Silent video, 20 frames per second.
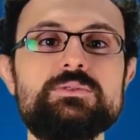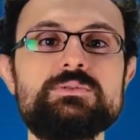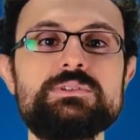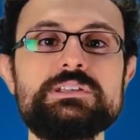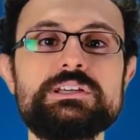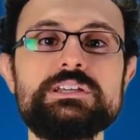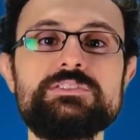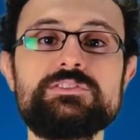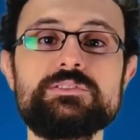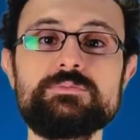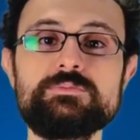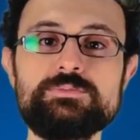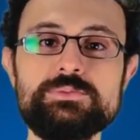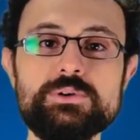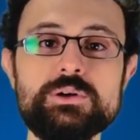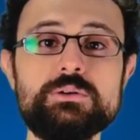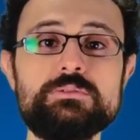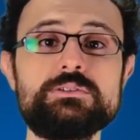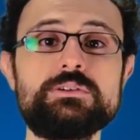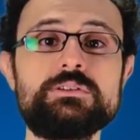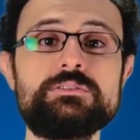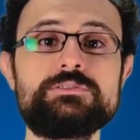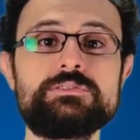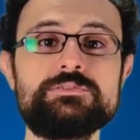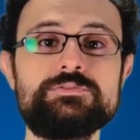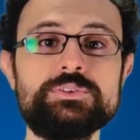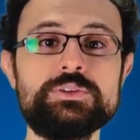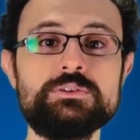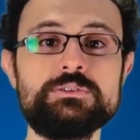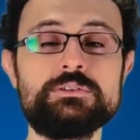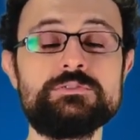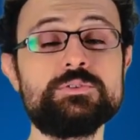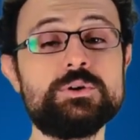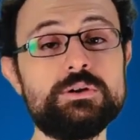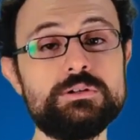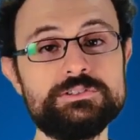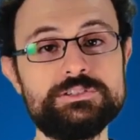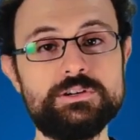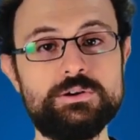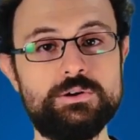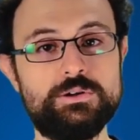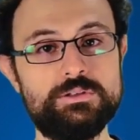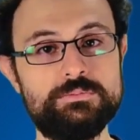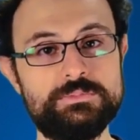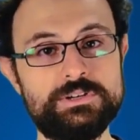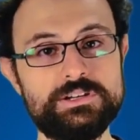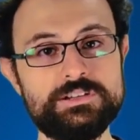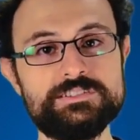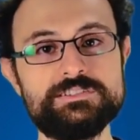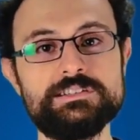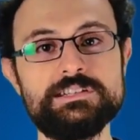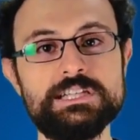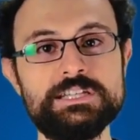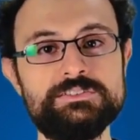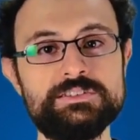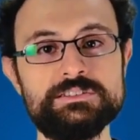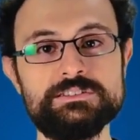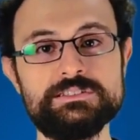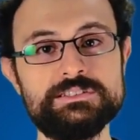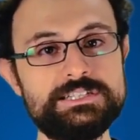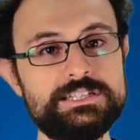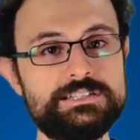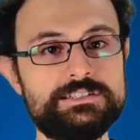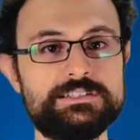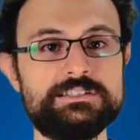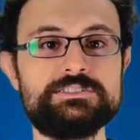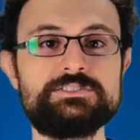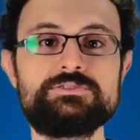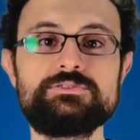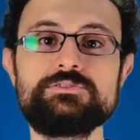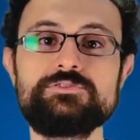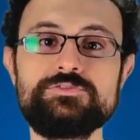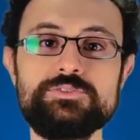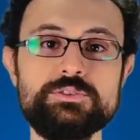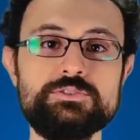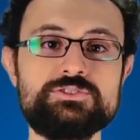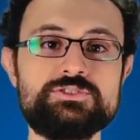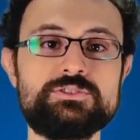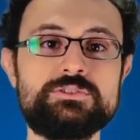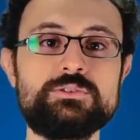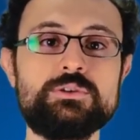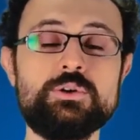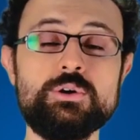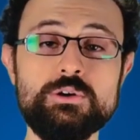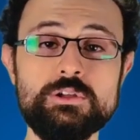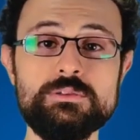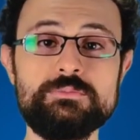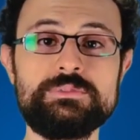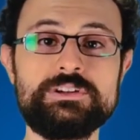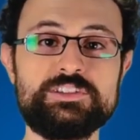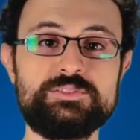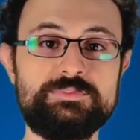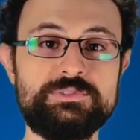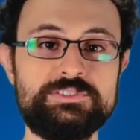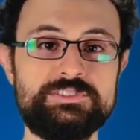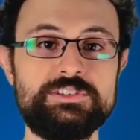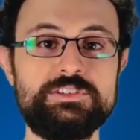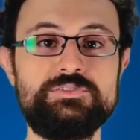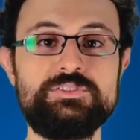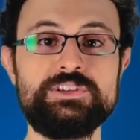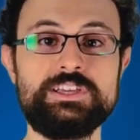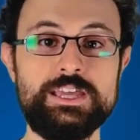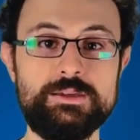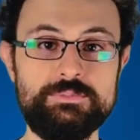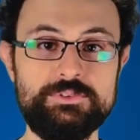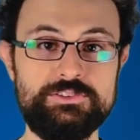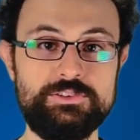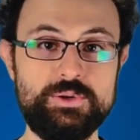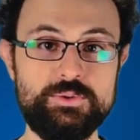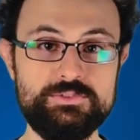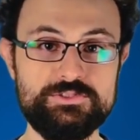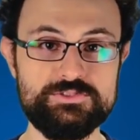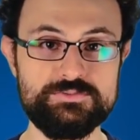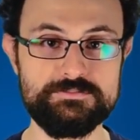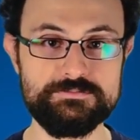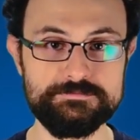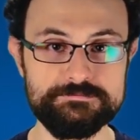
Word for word: we'll give a broad overview of all the hallmarks, leaving the details to future hallmark-specific episodes.